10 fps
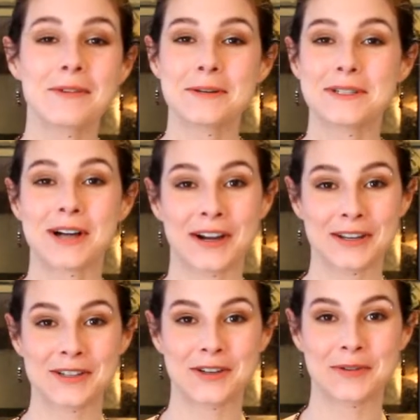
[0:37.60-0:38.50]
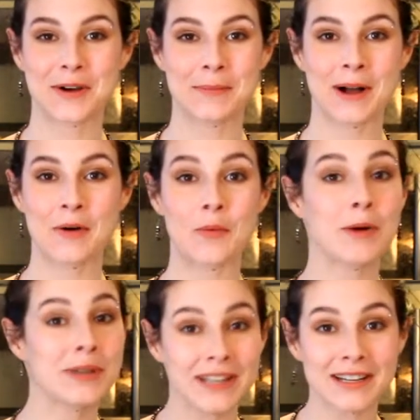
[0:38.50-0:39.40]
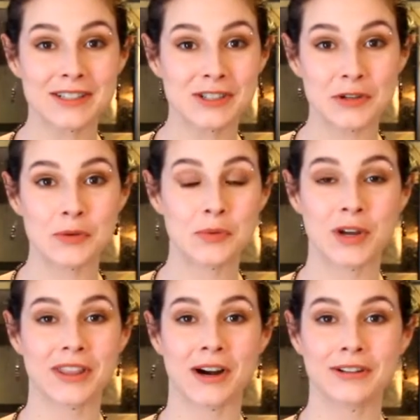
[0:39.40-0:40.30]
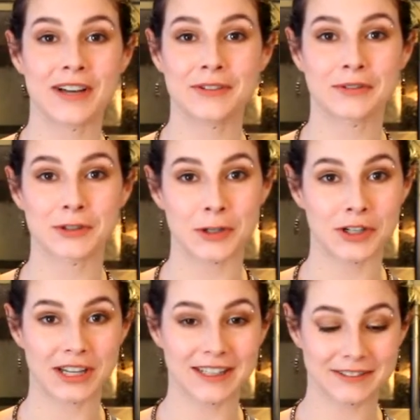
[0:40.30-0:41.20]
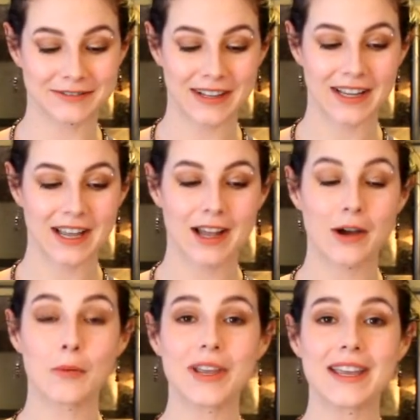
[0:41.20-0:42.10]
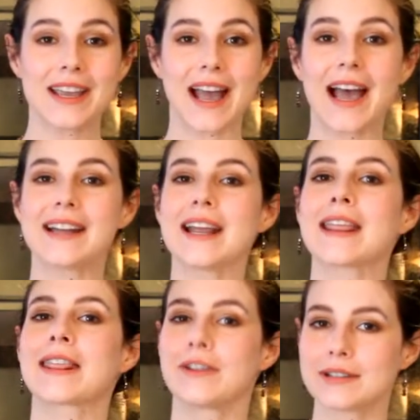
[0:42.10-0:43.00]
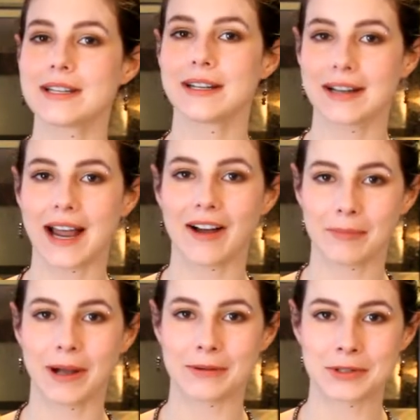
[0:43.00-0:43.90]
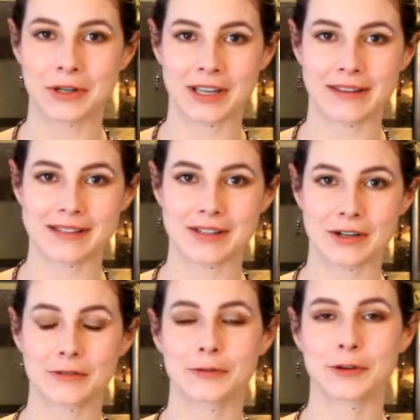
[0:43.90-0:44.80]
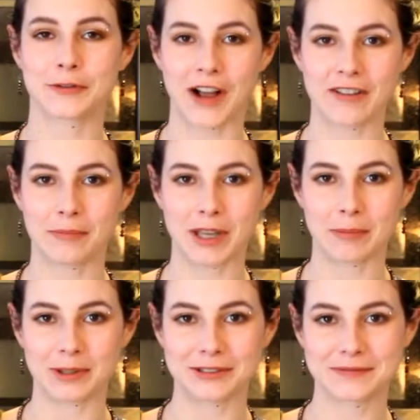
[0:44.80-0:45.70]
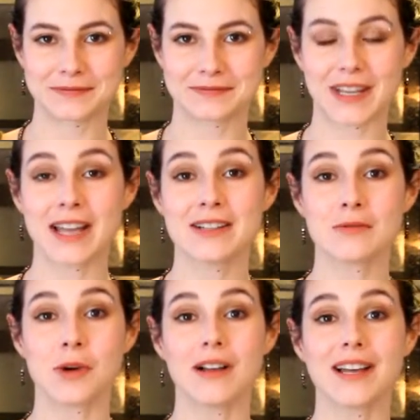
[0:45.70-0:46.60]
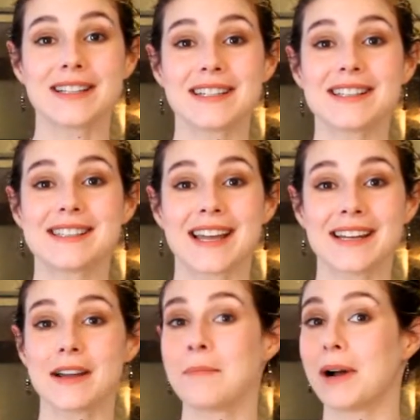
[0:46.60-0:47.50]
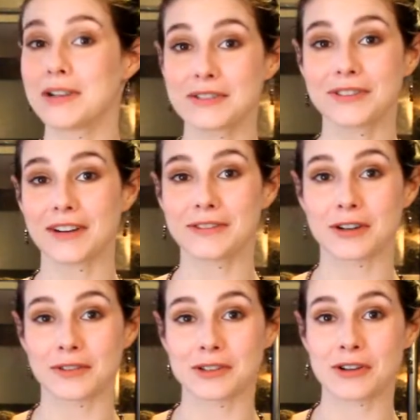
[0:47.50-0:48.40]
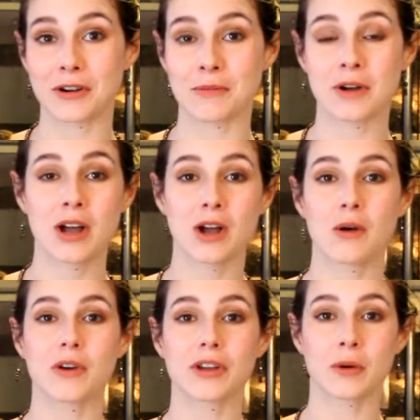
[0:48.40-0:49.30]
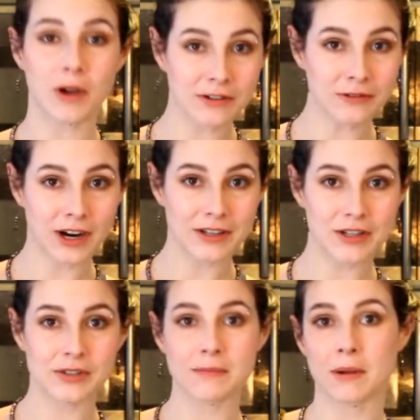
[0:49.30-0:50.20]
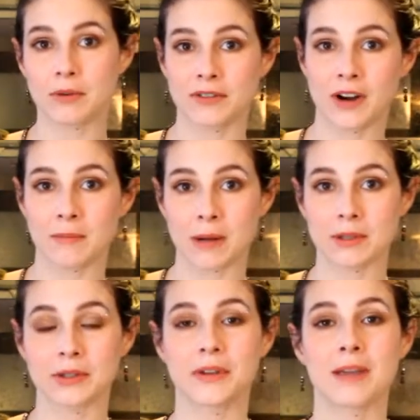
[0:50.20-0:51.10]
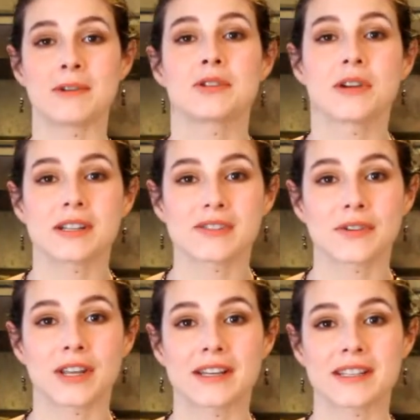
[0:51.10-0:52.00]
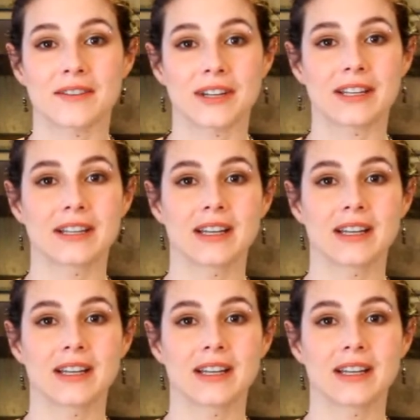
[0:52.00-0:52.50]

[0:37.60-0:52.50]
going to be talking to you about what we like to do with our leftover turkey. We had a 13.5-pound turkey this year for 5 people. And while I did send a bunch of leftovers home with our one friend who's a member of our bubble who came and joined us for Thanksgiving,